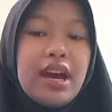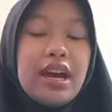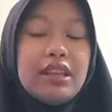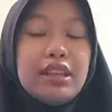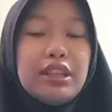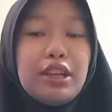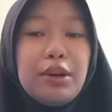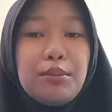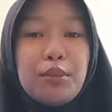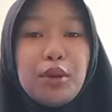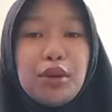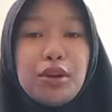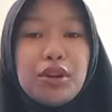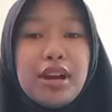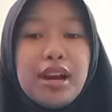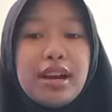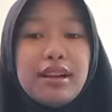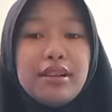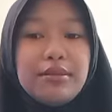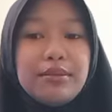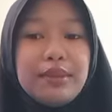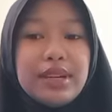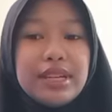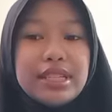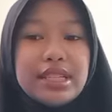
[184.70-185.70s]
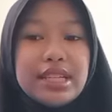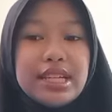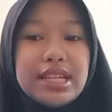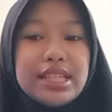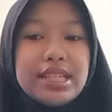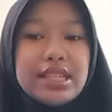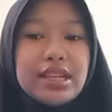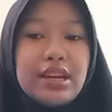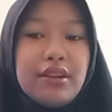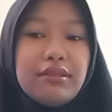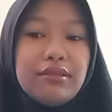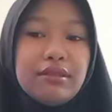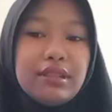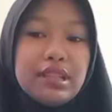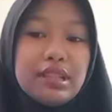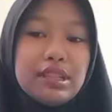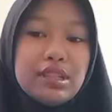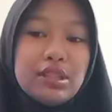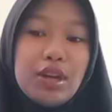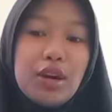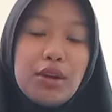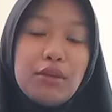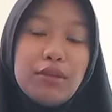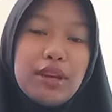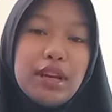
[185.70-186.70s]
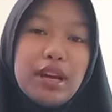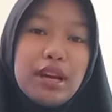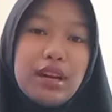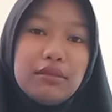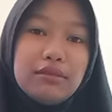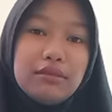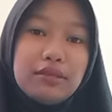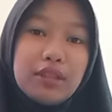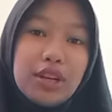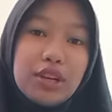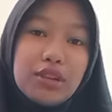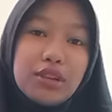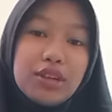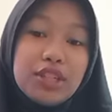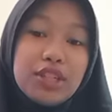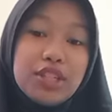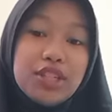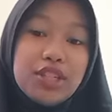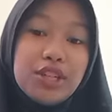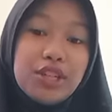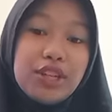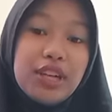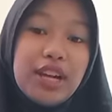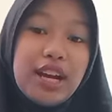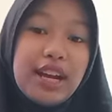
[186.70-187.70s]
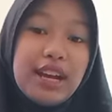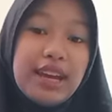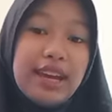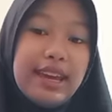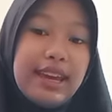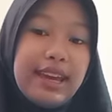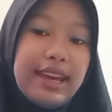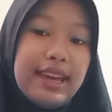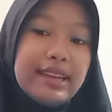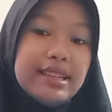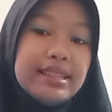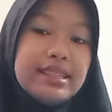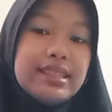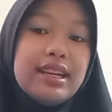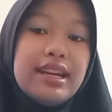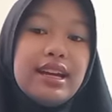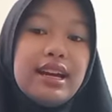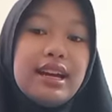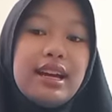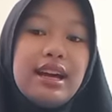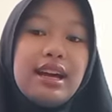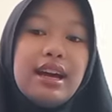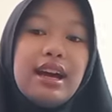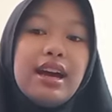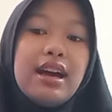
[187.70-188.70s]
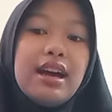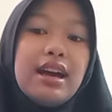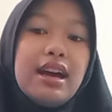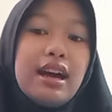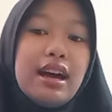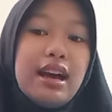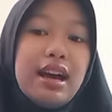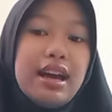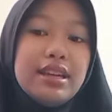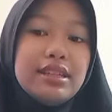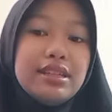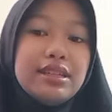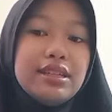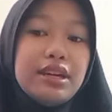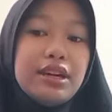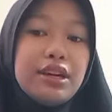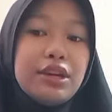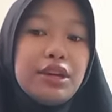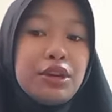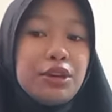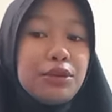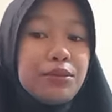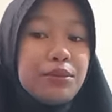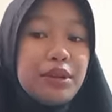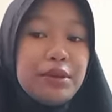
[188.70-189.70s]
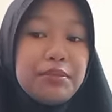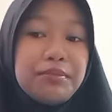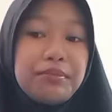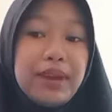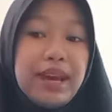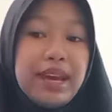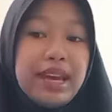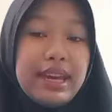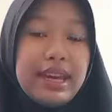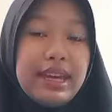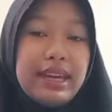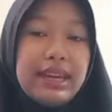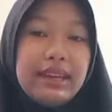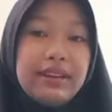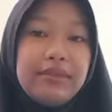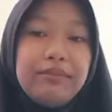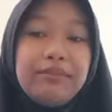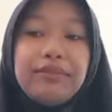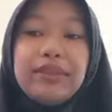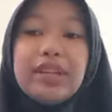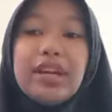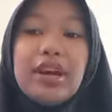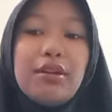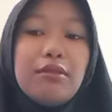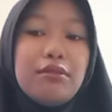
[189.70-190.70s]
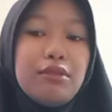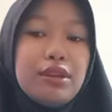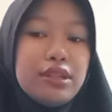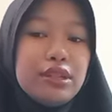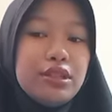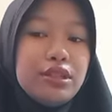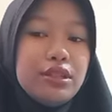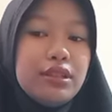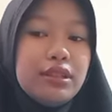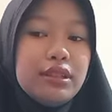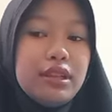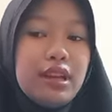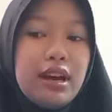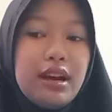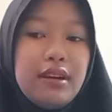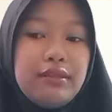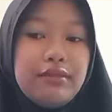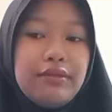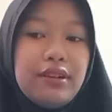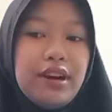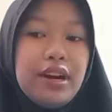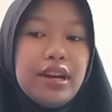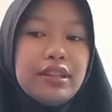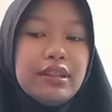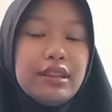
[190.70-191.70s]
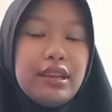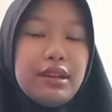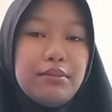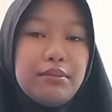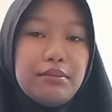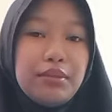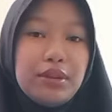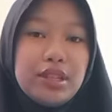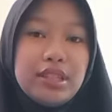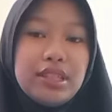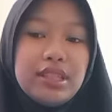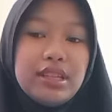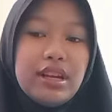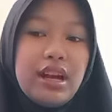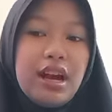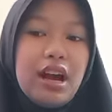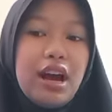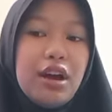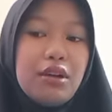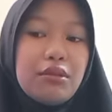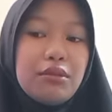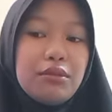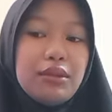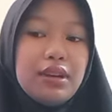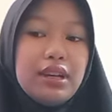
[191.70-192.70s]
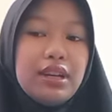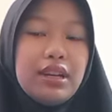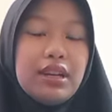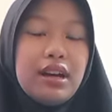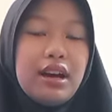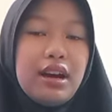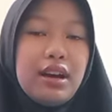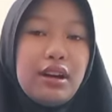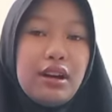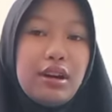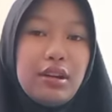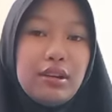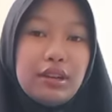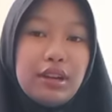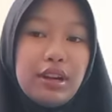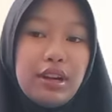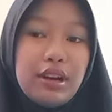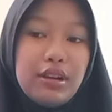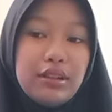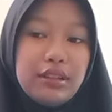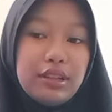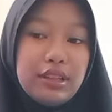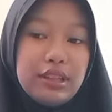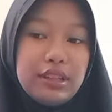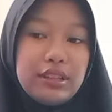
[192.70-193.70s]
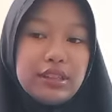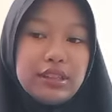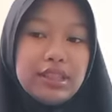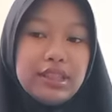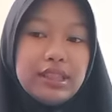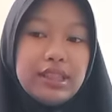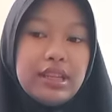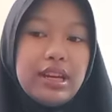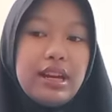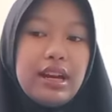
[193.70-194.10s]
The moral message of the story of Roro Jongrang is, as a human being, we should avoid imposing our will on others,